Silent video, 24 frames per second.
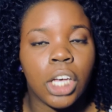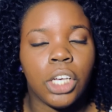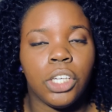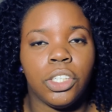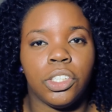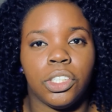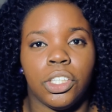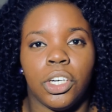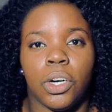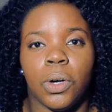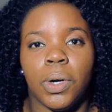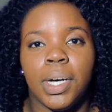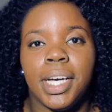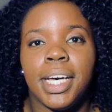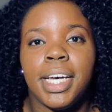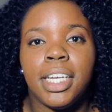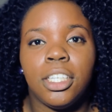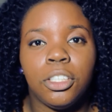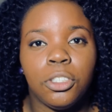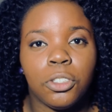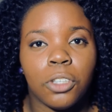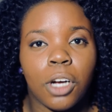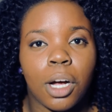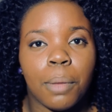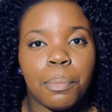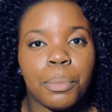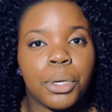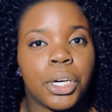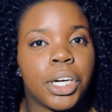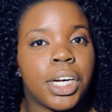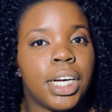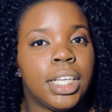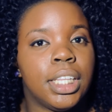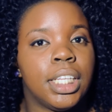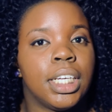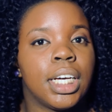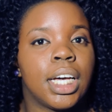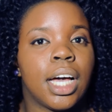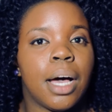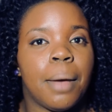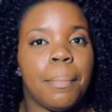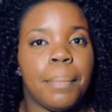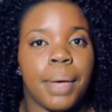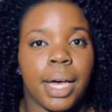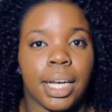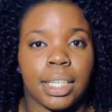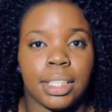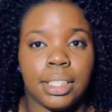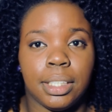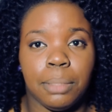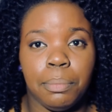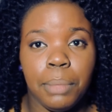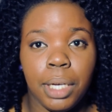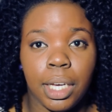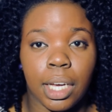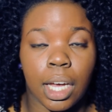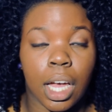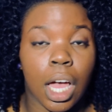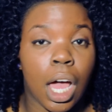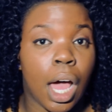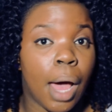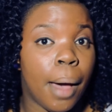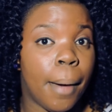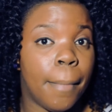You need to go ahead and drop her and then come back to me.